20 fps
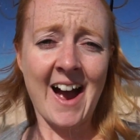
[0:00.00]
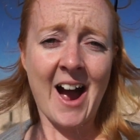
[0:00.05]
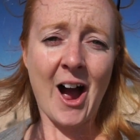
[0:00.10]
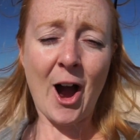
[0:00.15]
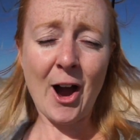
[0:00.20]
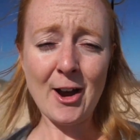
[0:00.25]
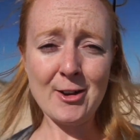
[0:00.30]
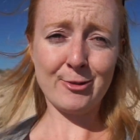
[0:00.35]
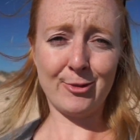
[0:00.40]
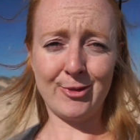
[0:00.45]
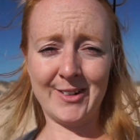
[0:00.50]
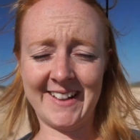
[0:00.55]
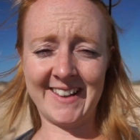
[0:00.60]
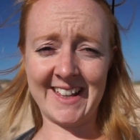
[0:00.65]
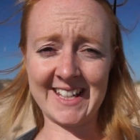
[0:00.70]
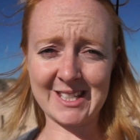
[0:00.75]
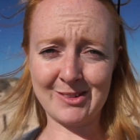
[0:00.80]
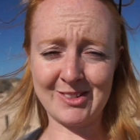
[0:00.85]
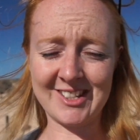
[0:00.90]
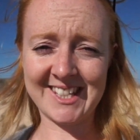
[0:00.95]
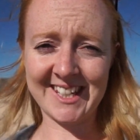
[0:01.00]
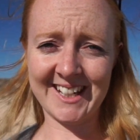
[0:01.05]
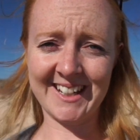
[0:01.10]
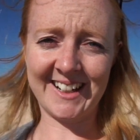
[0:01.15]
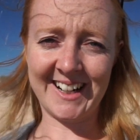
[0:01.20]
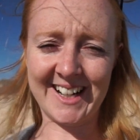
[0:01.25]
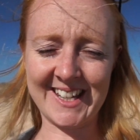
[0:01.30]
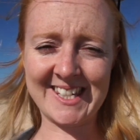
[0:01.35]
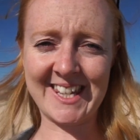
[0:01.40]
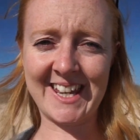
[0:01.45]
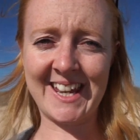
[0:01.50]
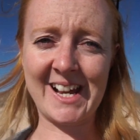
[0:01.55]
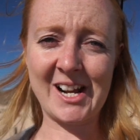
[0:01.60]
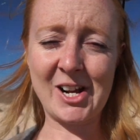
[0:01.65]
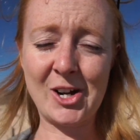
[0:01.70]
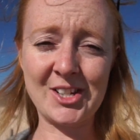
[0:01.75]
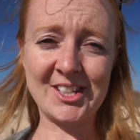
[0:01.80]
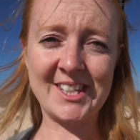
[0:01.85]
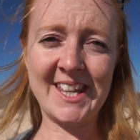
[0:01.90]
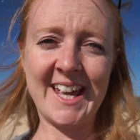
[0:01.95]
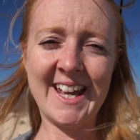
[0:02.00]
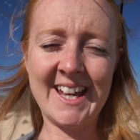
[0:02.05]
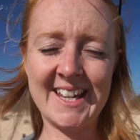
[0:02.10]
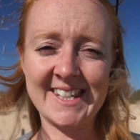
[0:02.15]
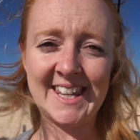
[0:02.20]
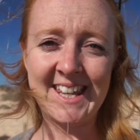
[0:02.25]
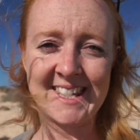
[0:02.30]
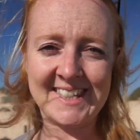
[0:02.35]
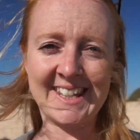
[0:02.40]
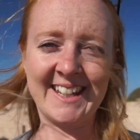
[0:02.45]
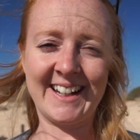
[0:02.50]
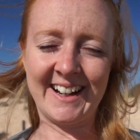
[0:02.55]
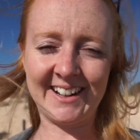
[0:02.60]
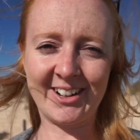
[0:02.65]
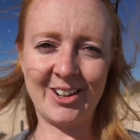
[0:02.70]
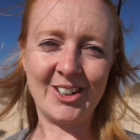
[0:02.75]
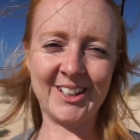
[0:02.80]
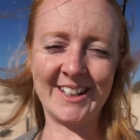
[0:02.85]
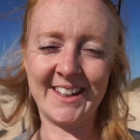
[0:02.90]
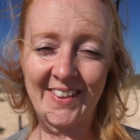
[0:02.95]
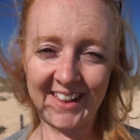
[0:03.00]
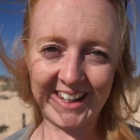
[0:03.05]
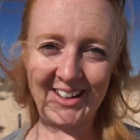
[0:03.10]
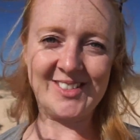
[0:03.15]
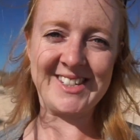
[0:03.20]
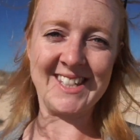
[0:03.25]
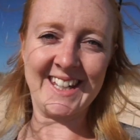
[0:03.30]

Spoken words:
Hopefully there's some sea lions here because there is a sea lion colony that lives